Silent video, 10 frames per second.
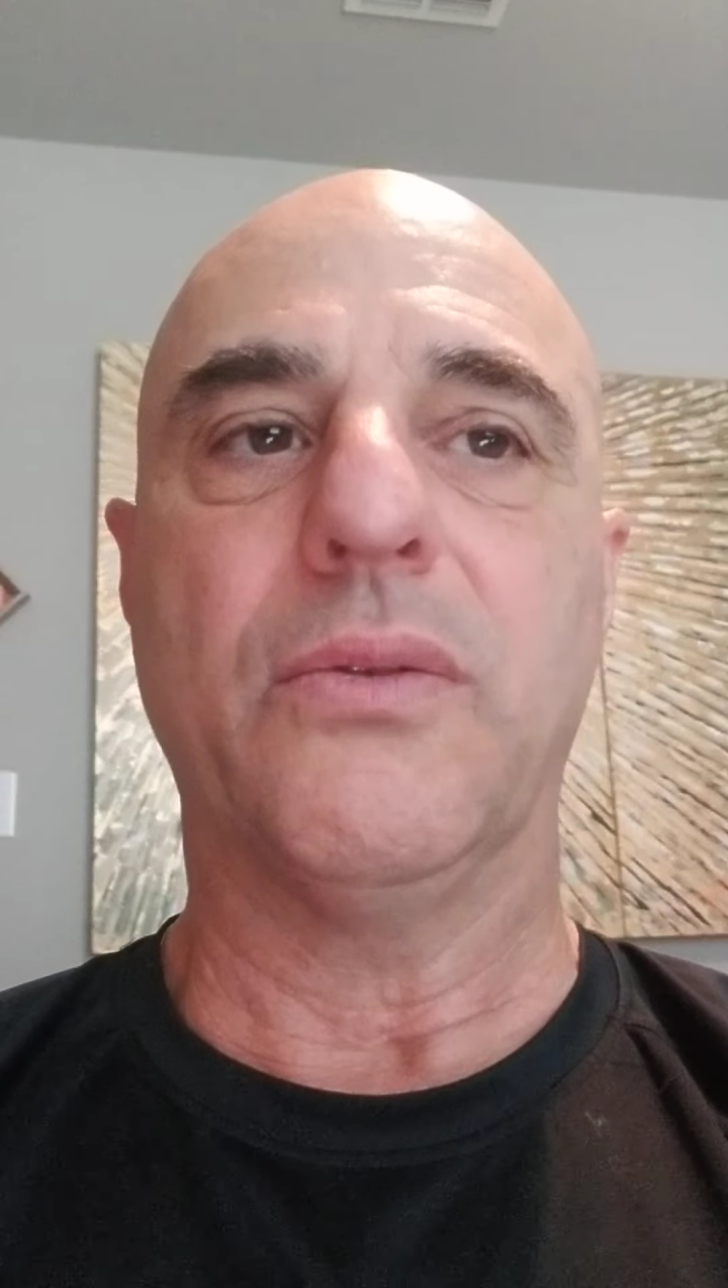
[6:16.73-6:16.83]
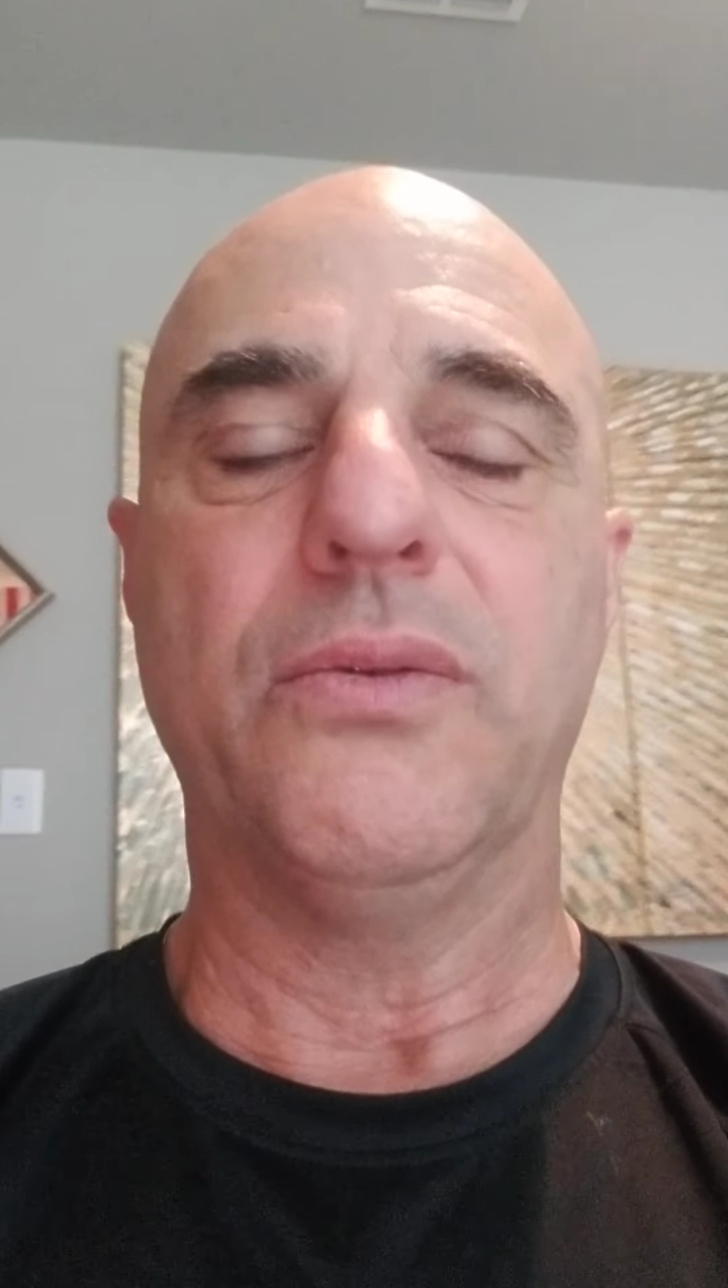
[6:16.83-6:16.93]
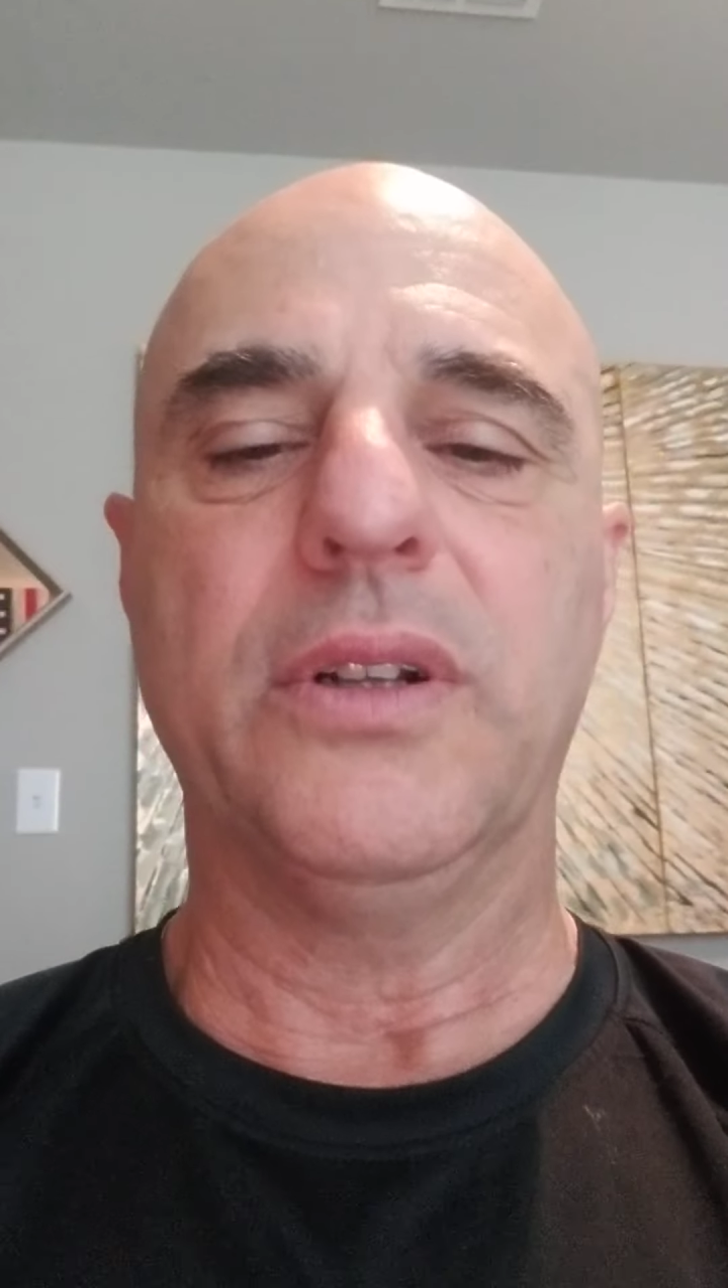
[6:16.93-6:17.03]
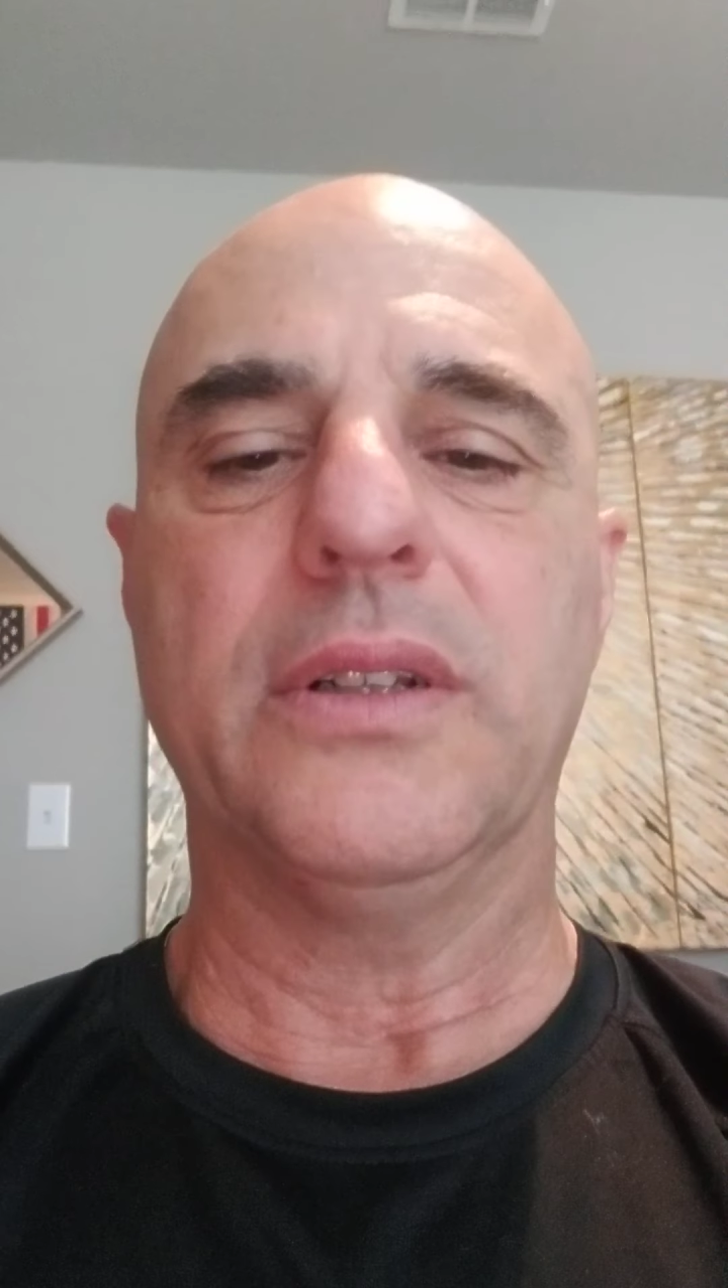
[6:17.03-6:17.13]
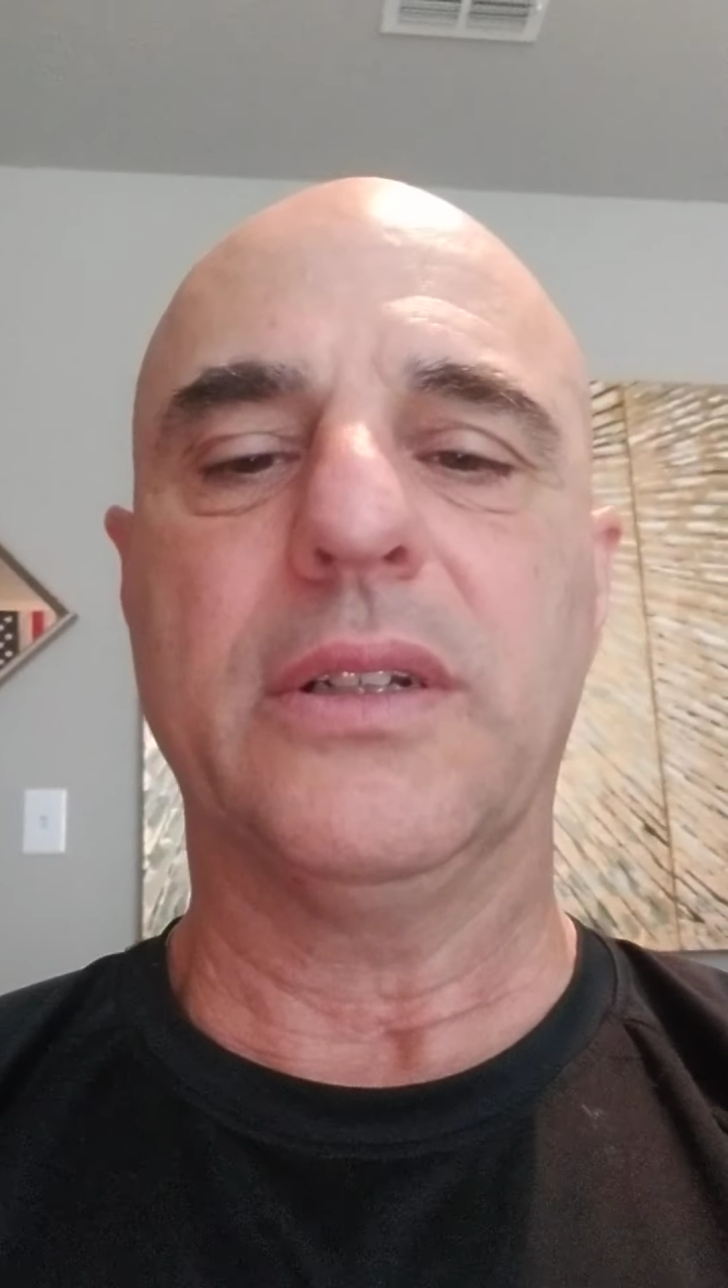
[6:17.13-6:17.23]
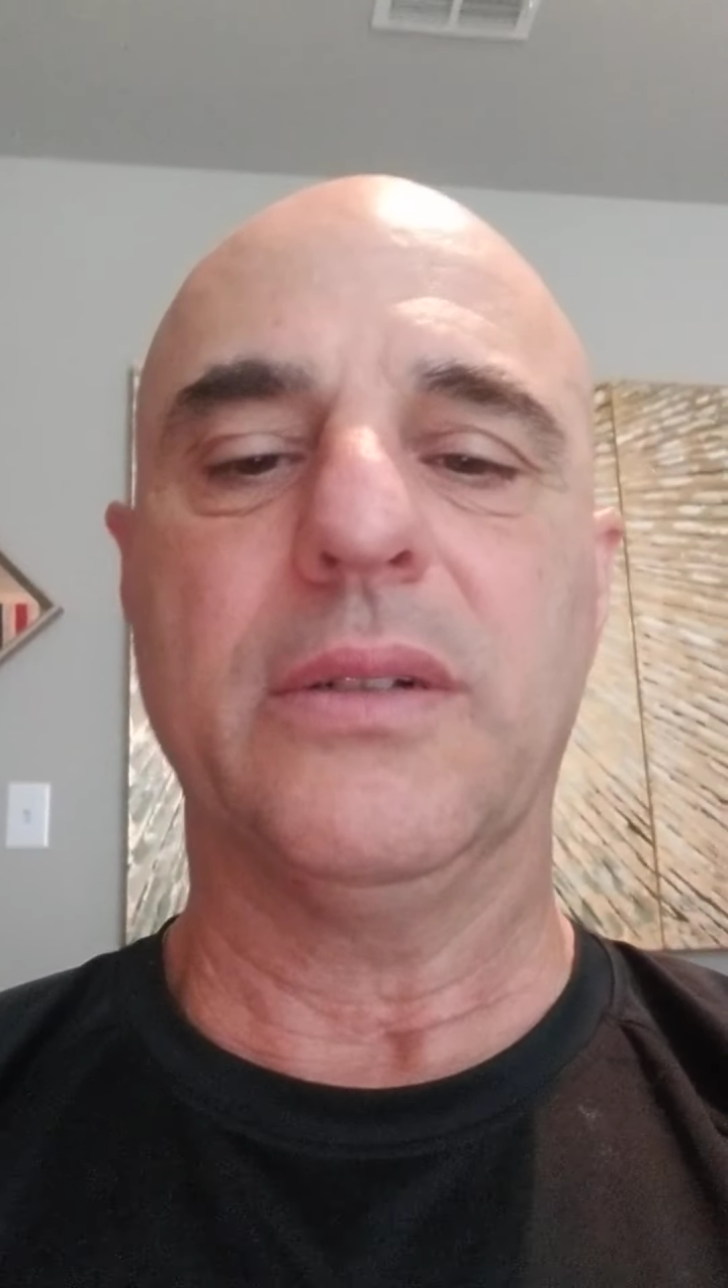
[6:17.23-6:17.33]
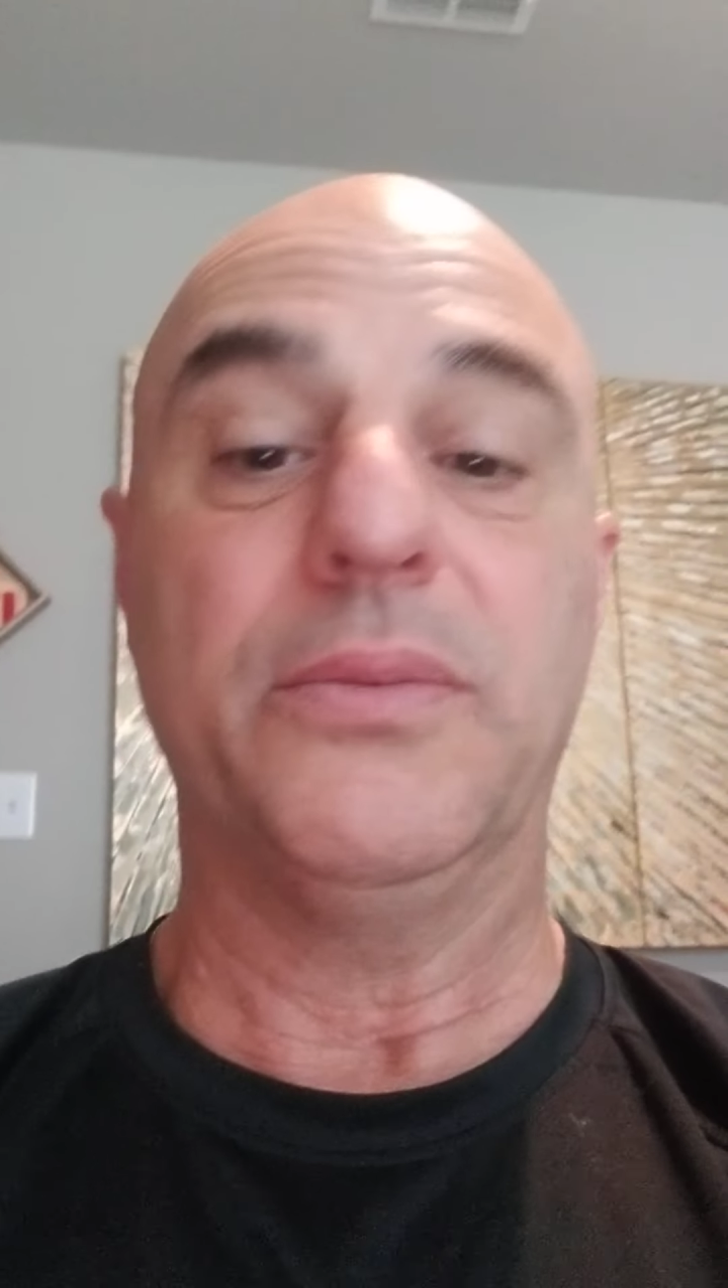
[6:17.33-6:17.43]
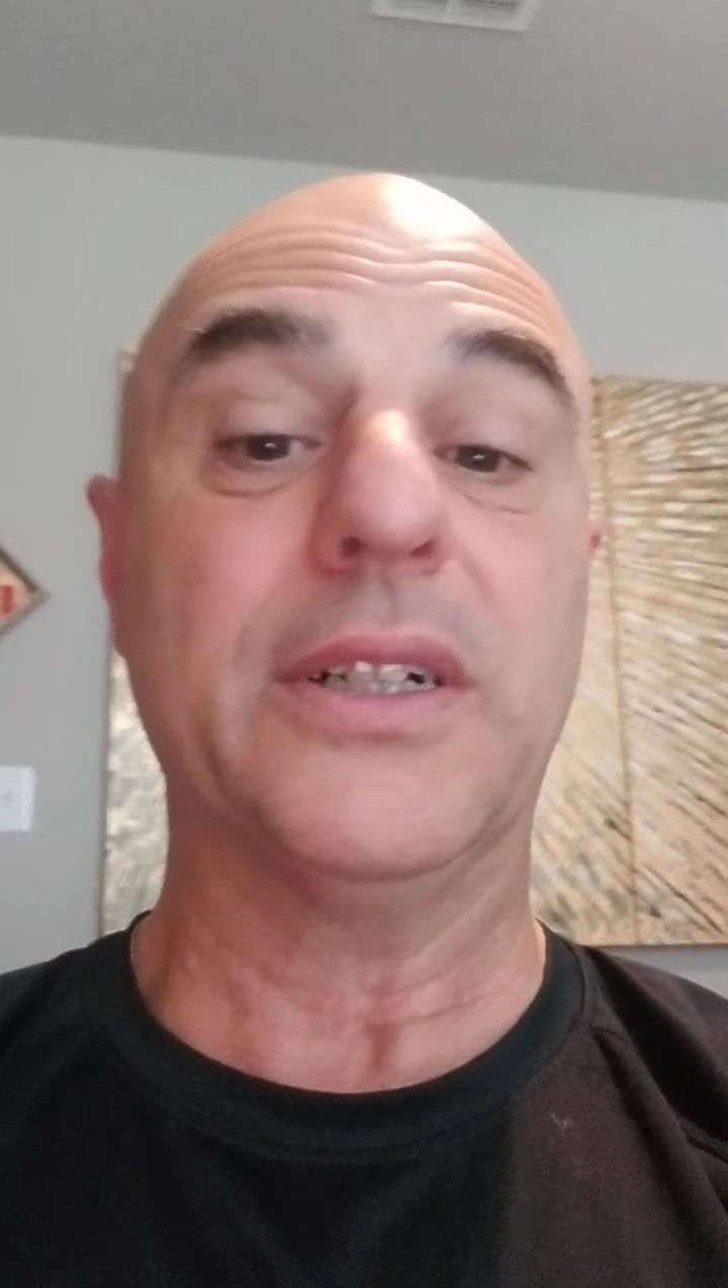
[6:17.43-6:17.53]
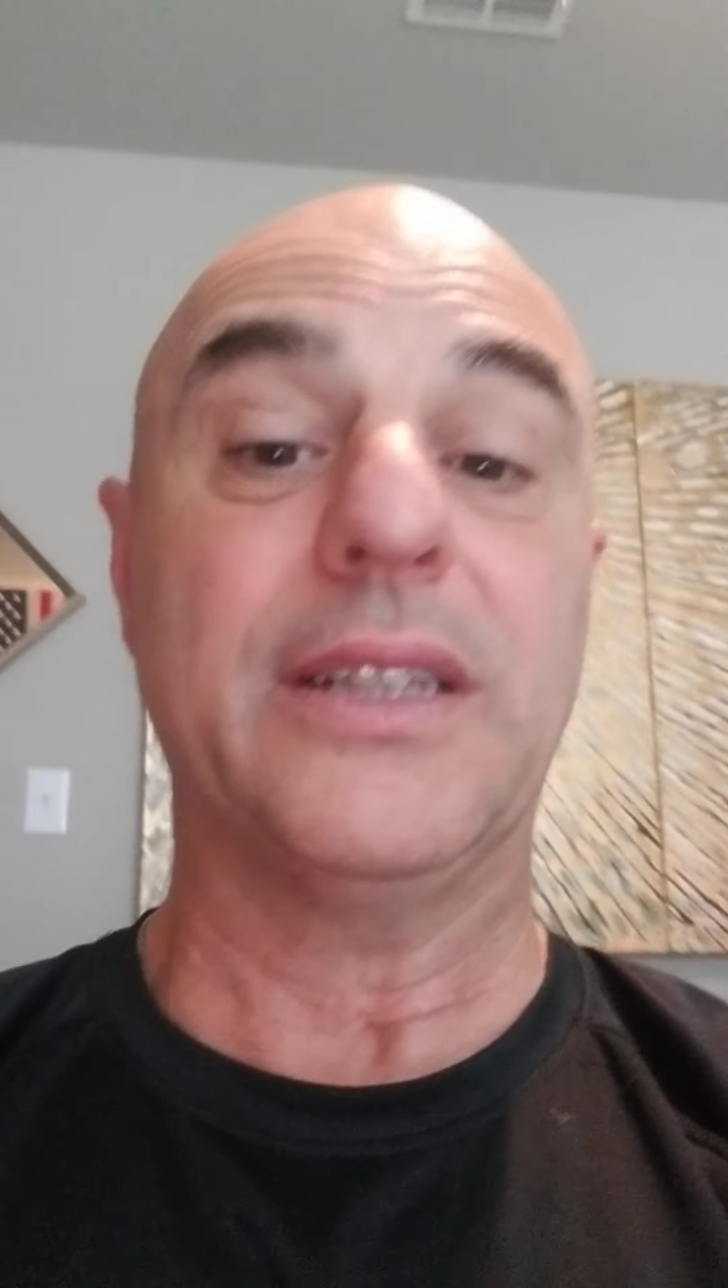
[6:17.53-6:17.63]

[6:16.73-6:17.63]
really good book